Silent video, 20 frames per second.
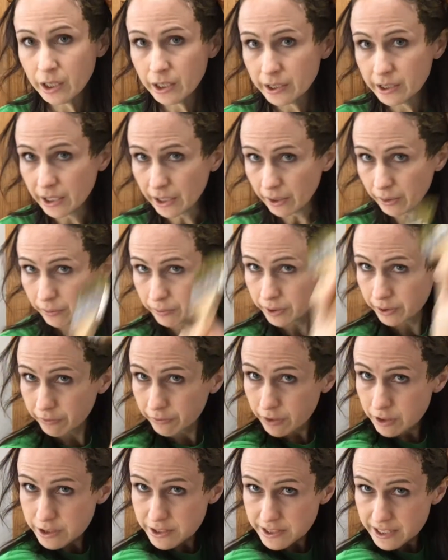Now the
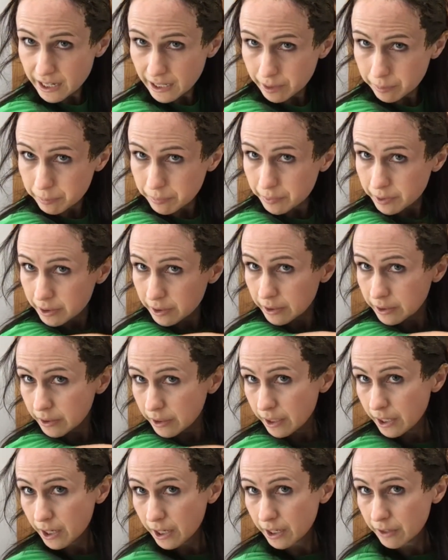first time,
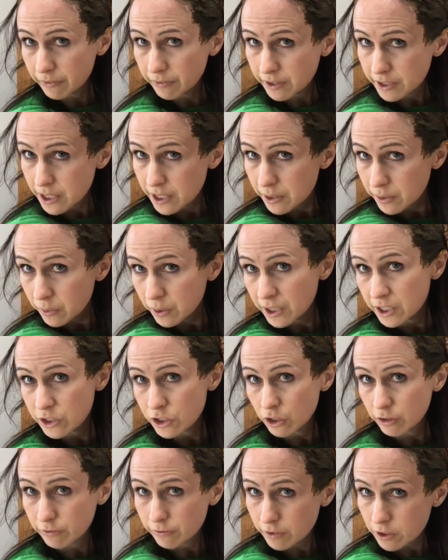if it is
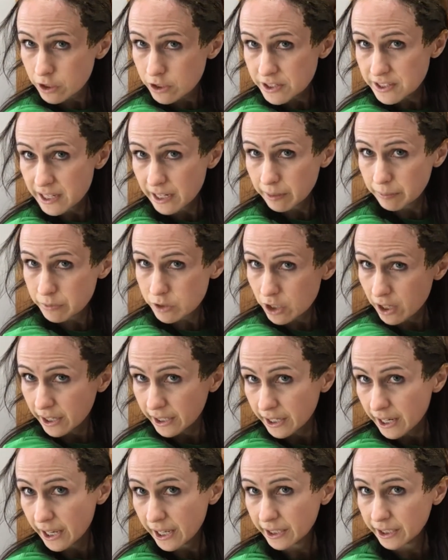your first time trying
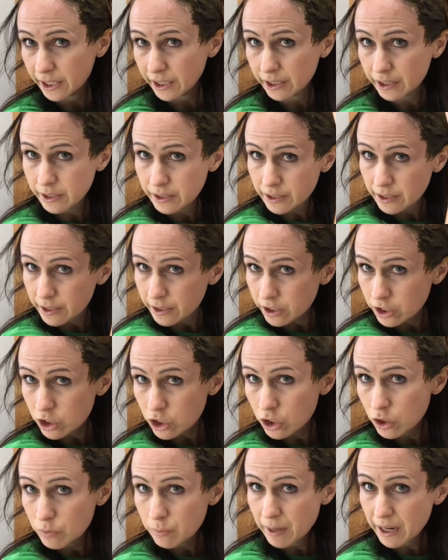henna,
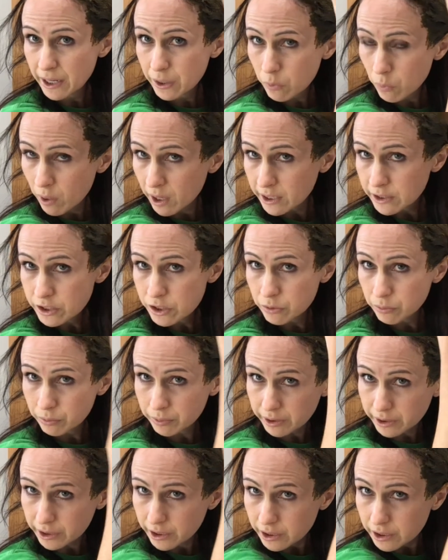you might want to
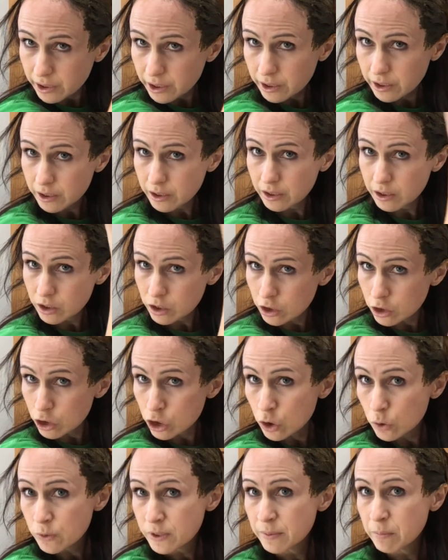really
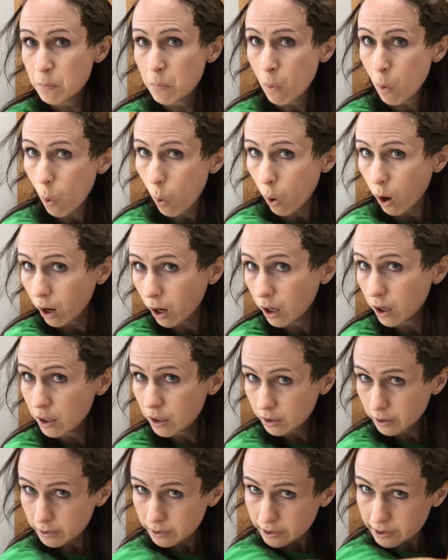use more
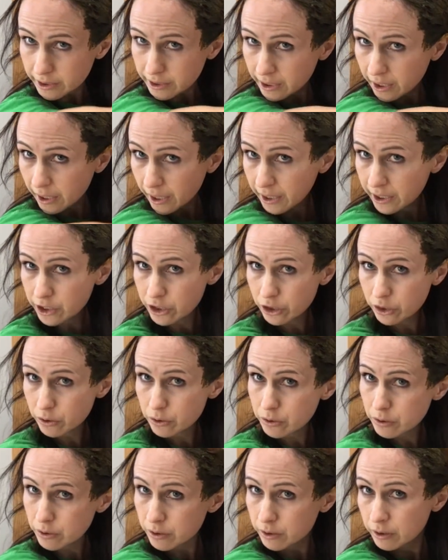than I
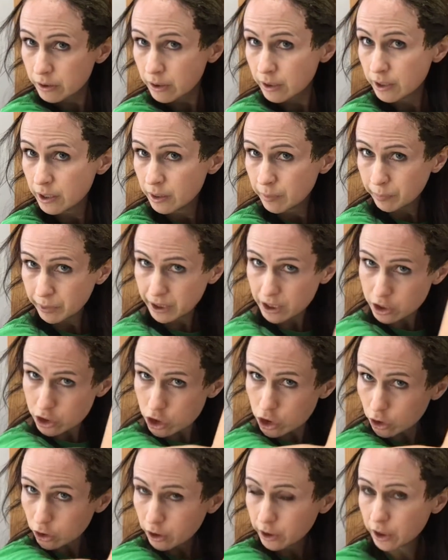do, because
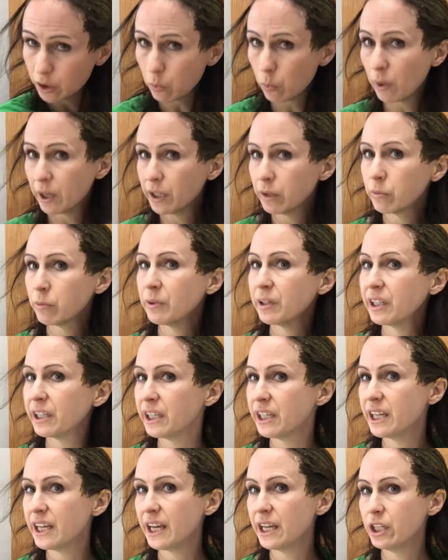you're going to want to really
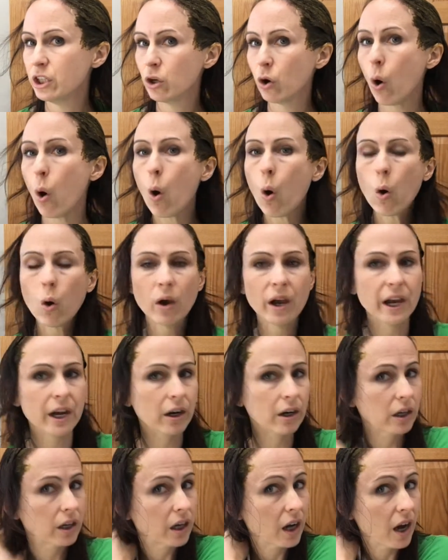get your whole
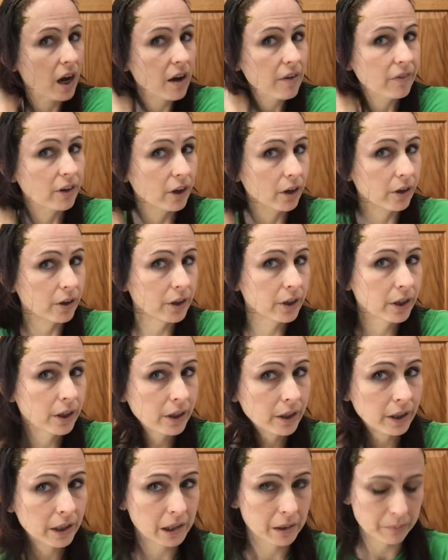hair covered,
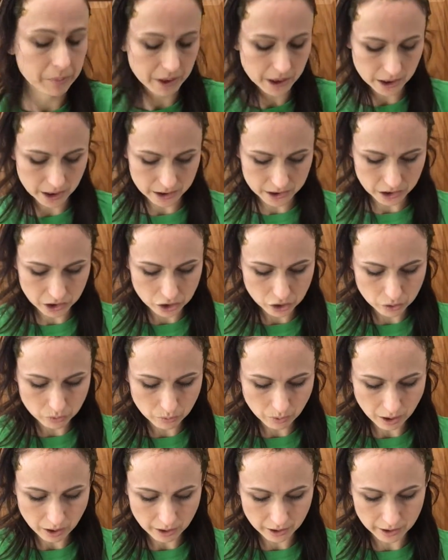because you
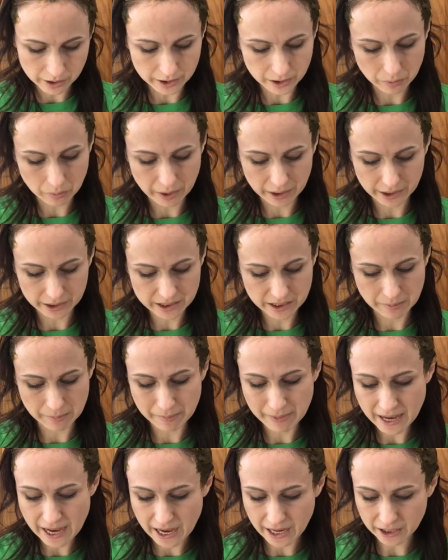are going to want it to
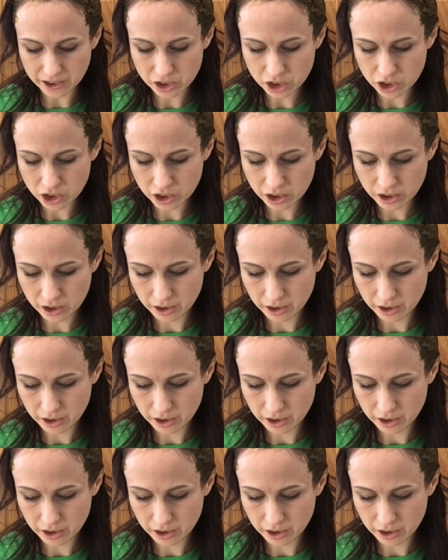match.